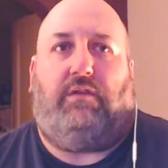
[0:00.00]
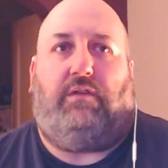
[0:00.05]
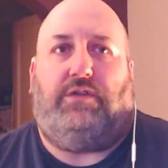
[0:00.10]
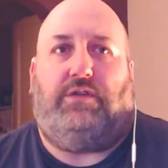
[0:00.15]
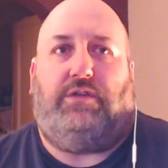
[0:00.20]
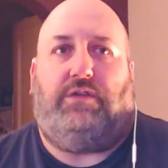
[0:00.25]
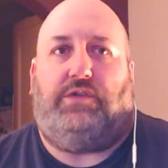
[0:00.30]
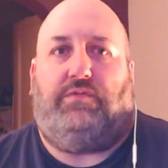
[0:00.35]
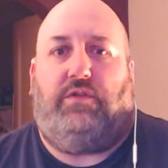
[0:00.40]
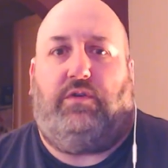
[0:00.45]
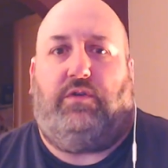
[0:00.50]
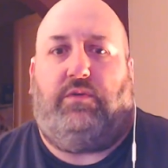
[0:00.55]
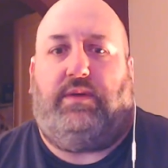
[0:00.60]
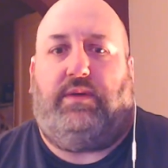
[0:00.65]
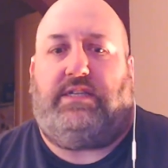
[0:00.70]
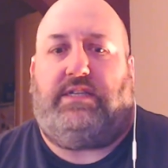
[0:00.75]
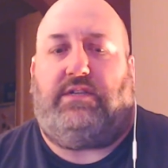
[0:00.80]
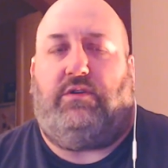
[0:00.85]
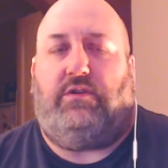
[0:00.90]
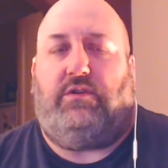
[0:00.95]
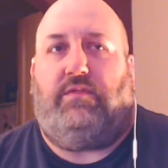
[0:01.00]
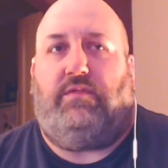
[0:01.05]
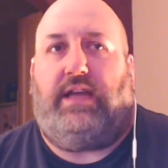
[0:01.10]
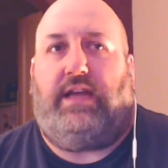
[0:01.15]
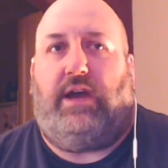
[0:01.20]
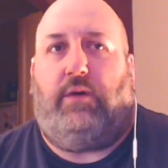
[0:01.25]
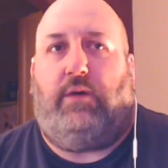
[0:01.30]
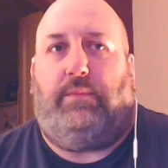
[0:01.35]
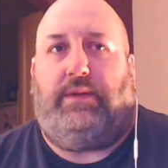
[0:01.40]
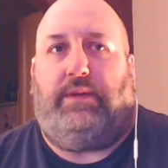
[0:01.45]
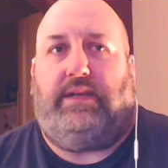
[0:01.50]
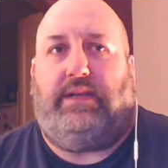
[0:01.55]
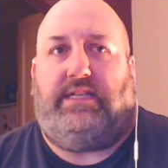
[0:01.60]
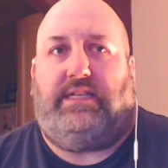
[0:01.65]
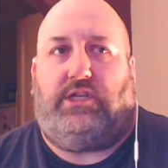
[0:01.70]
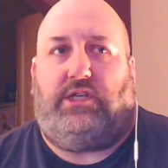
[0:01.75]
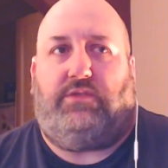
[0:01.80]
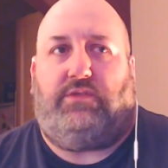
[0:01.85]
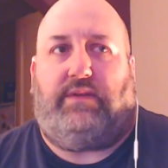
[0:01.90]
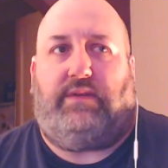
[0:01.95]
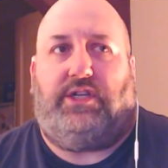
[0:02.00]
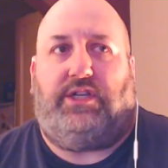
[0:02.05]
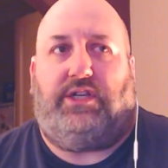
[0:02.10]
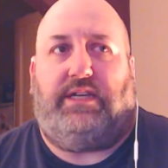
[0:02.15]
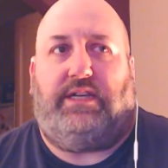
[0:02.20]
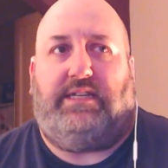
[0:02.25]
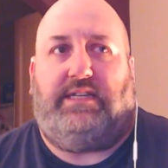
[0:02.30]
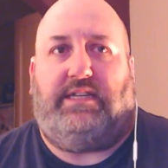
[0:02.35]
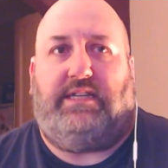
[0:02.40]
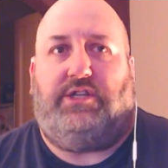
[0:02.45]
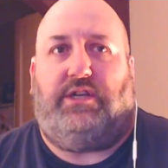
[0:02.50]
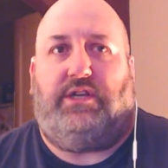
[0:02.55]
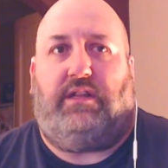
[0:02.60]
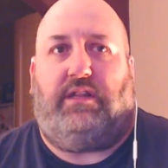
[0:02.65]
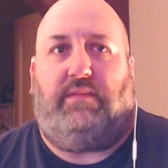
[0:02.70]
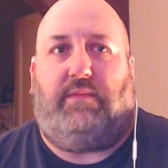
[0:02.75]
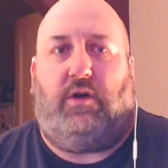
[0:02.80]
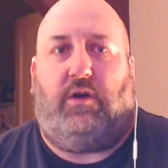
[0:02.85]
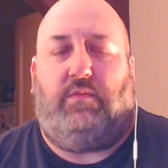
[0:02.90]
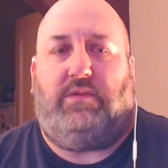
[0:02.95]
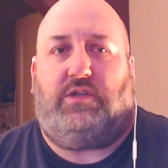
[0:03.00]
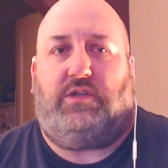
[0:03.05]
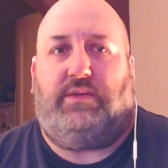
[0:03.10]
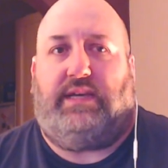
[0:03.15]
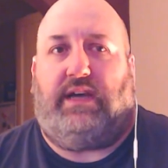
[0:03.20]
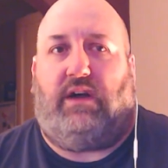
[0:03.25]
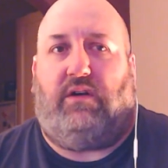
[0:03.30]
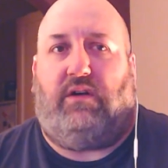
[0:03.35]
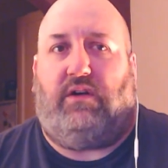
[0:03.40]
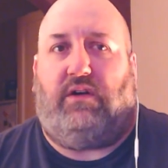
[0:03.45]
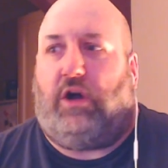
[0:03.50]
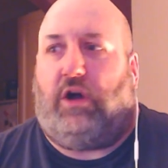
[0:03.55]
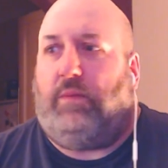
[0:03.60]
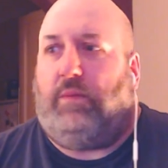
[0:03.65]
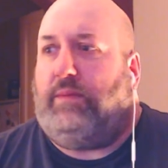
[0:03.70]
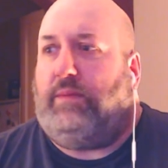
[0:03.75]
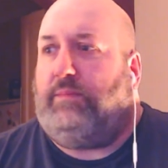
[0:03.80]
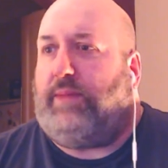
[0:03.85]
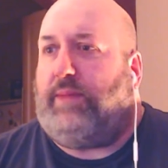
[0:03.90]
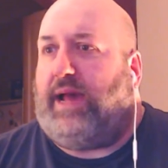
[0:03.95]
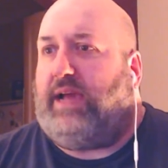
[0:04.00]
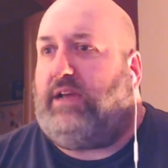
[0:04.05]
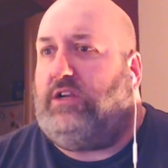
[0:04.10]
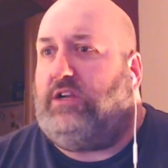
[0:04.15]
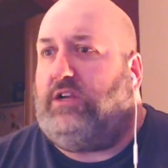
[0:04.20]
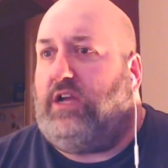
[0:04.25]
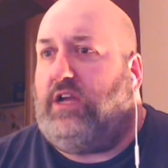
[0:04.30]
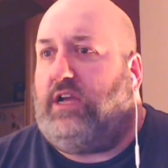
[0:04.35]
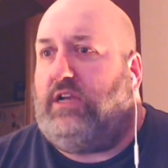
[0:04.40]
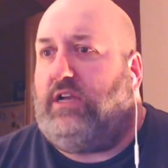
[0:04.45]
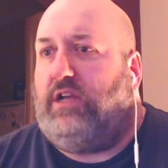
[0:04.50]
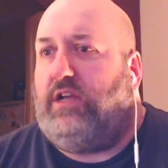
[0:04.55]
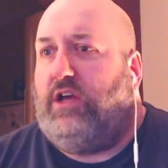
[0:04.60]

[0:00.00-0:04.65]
for Giroud. It's not really helping his situation that he's injured at the moment, so he can't come back and